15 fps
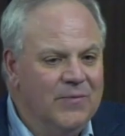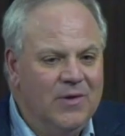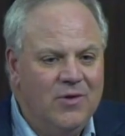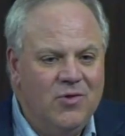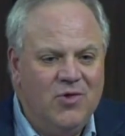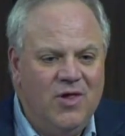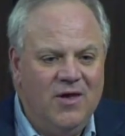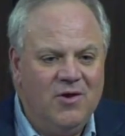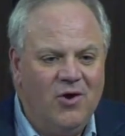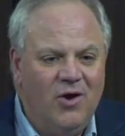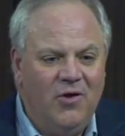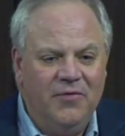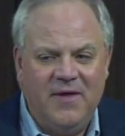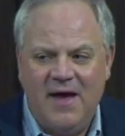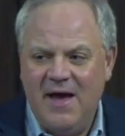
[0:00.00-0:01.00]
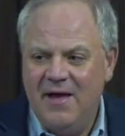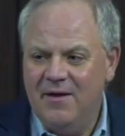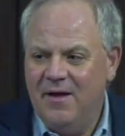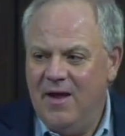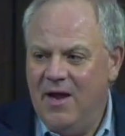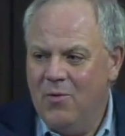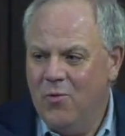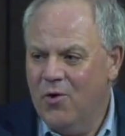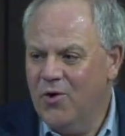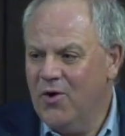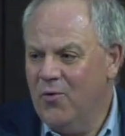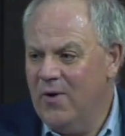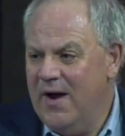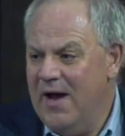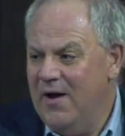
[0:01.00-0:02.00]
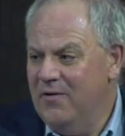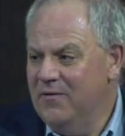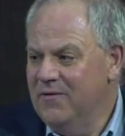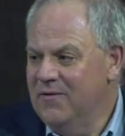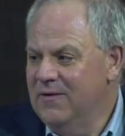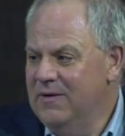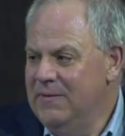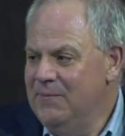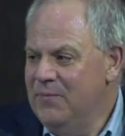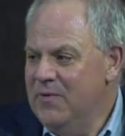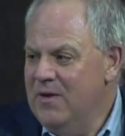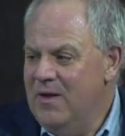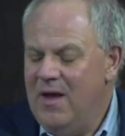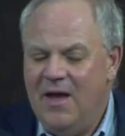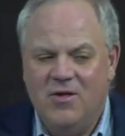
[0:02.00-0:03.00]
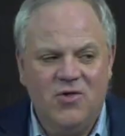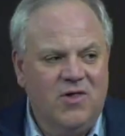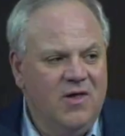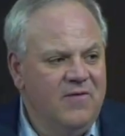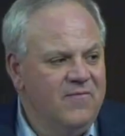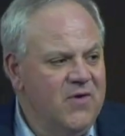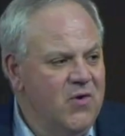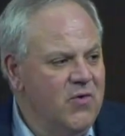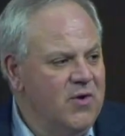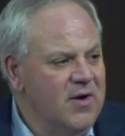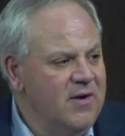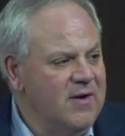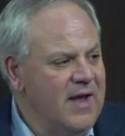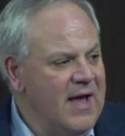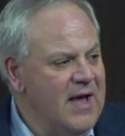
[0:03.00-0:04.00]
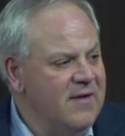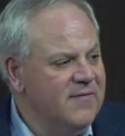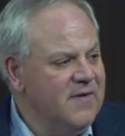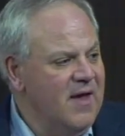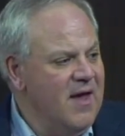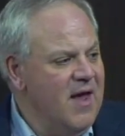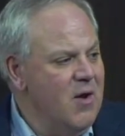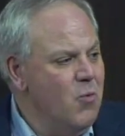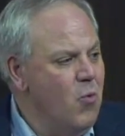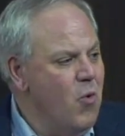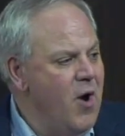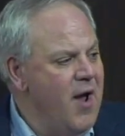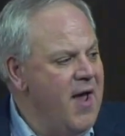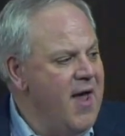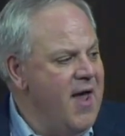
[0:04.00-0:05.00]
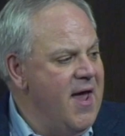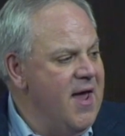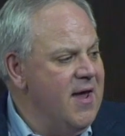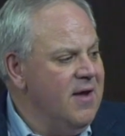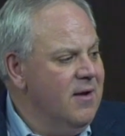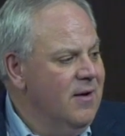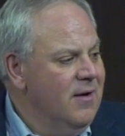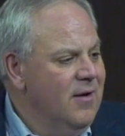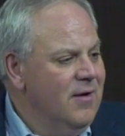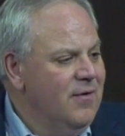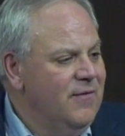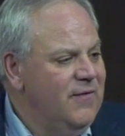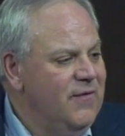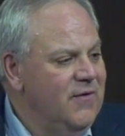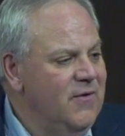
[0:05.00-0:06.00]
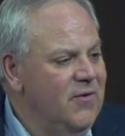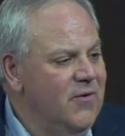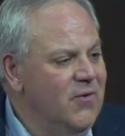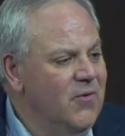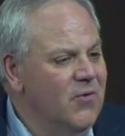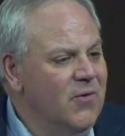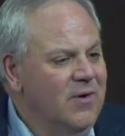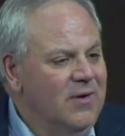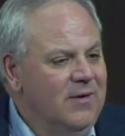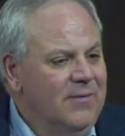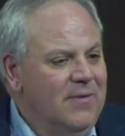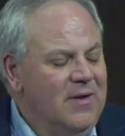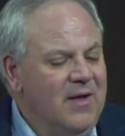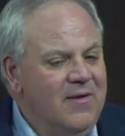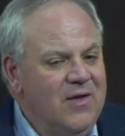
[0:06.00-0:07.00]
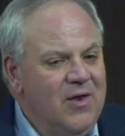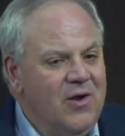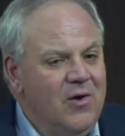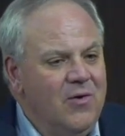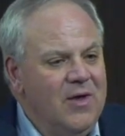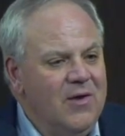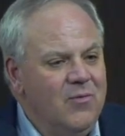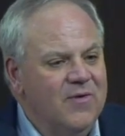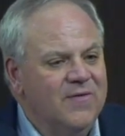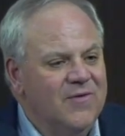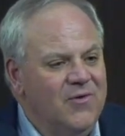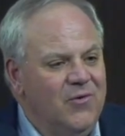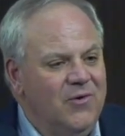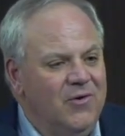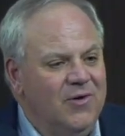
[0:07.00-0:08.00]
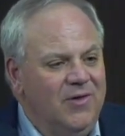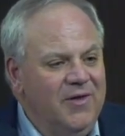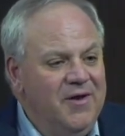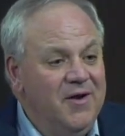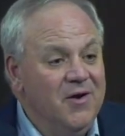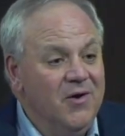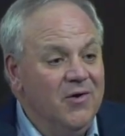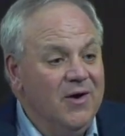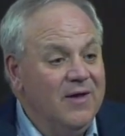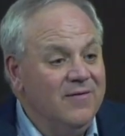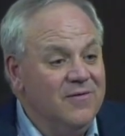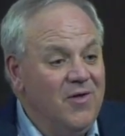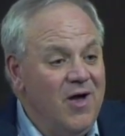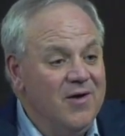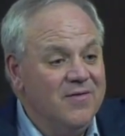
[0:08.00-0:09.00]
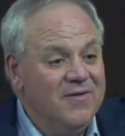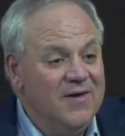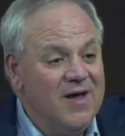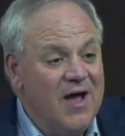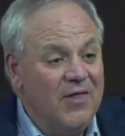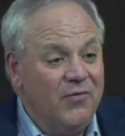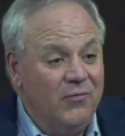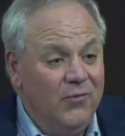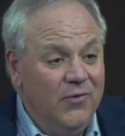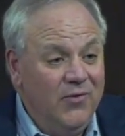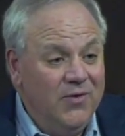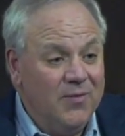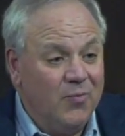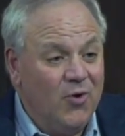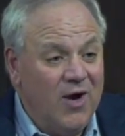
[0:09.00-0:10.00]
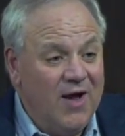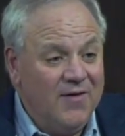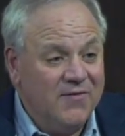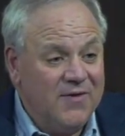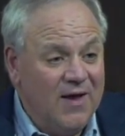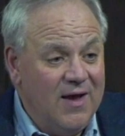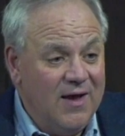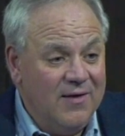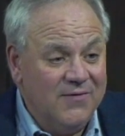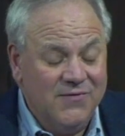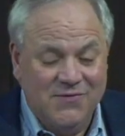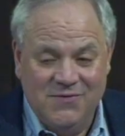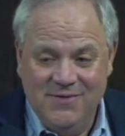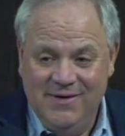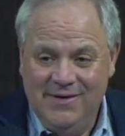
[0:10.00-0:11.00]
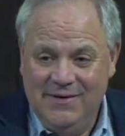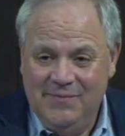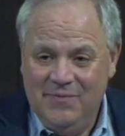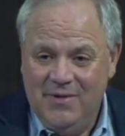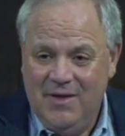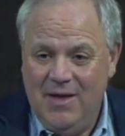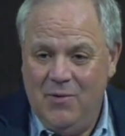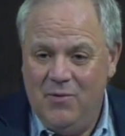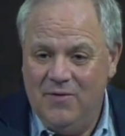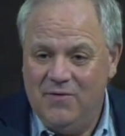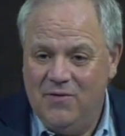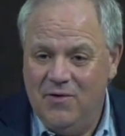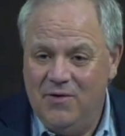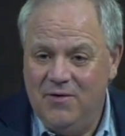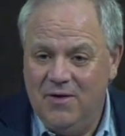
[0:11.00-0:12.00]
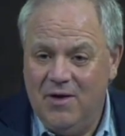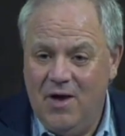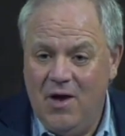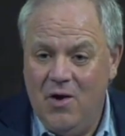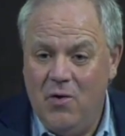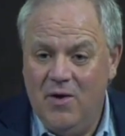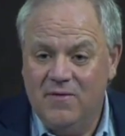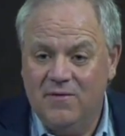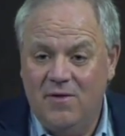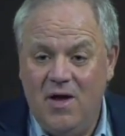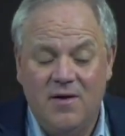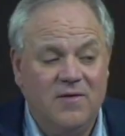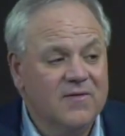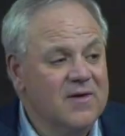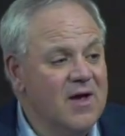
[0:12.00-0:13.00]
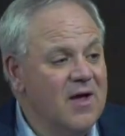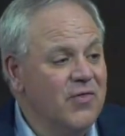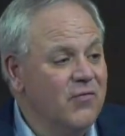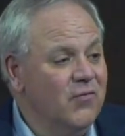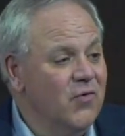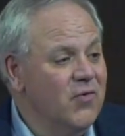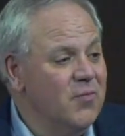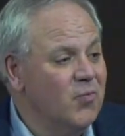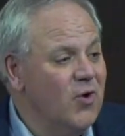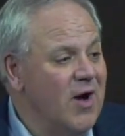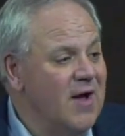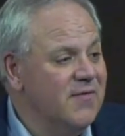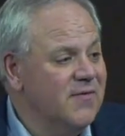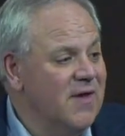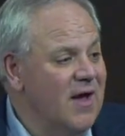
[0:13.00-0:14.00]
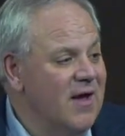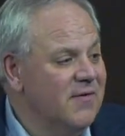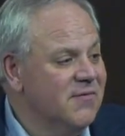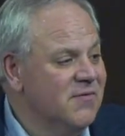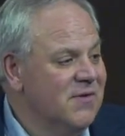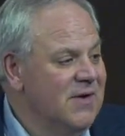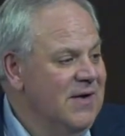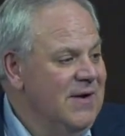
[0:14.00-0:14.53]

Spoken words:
She called that a workaround, and she viewed it as a way to, it was clear as long as it got through the process, it was good to go as long as it got through the process.